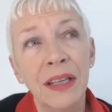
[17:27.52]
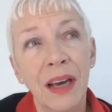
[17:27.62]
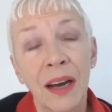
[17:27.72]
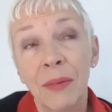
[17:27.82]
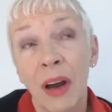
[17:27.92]

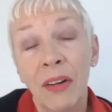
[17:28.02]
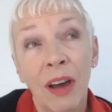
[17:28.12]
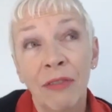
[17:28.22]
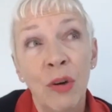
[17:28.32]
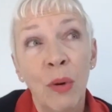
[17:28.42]
uh, uh,
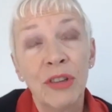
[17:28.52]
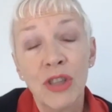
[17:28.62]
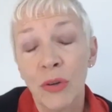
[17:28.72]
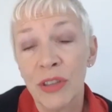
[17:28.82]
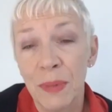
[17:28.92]
have no other
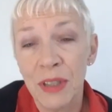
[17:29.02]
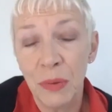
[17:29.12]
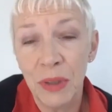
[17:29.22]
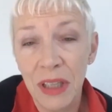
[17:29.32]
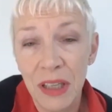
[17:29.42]
choice but to
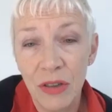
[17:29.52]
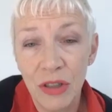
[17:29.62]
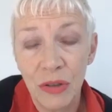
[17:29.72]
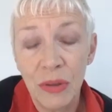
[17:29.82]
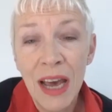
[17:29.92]
adhere
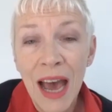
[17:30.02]
to.